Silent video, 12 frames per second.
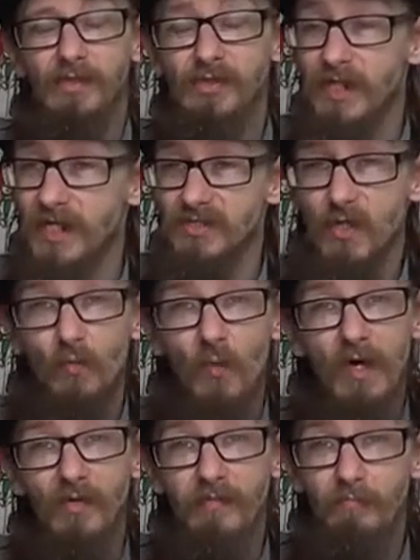She gets on
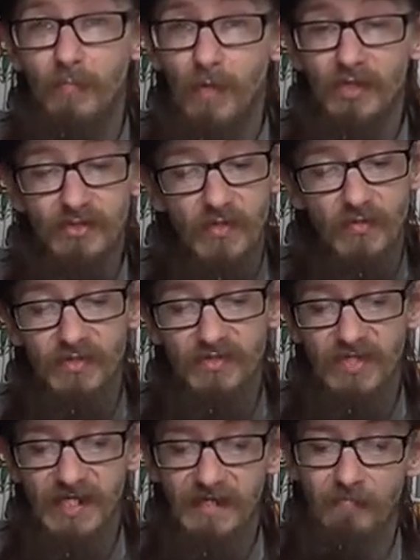well with most of the
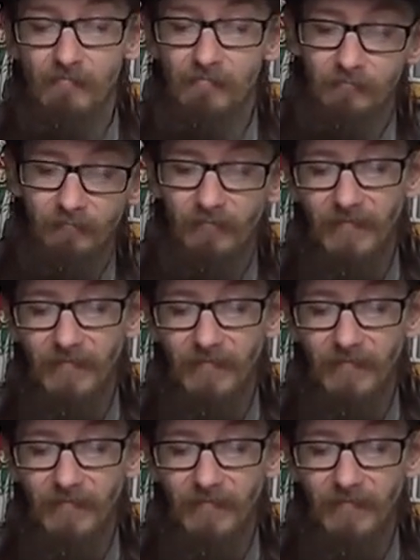team,